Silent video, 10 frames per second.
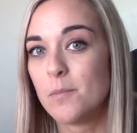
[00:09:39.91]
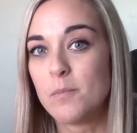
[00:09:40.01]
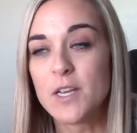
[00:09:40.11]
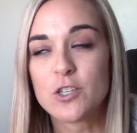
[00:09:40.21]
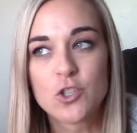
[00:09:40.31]

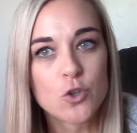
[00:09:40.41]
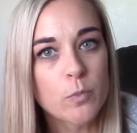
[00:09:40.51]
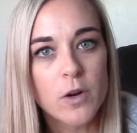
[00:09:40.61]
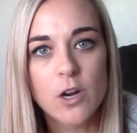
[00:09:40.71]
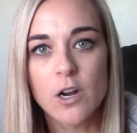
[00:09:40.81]
be
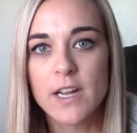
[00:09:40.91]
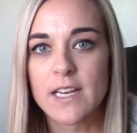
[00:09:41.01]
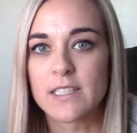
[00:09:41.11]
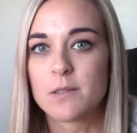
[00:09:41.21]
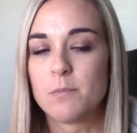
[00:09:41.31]
super
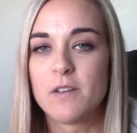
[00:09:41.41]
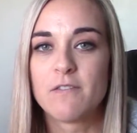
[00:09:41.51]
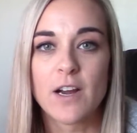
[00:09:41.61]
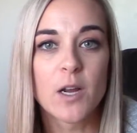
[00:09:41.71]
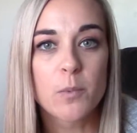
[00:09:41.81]
courteous, be
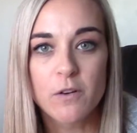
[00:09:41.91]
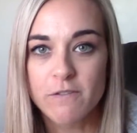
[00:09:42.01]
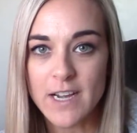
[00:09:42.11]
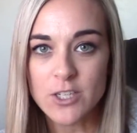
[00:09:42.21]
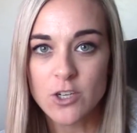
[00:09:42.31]
very
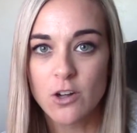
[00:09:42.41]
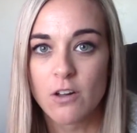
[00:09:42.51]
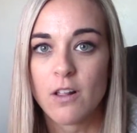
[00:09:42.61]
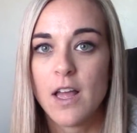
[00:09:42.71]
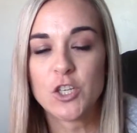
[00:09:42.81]
professional.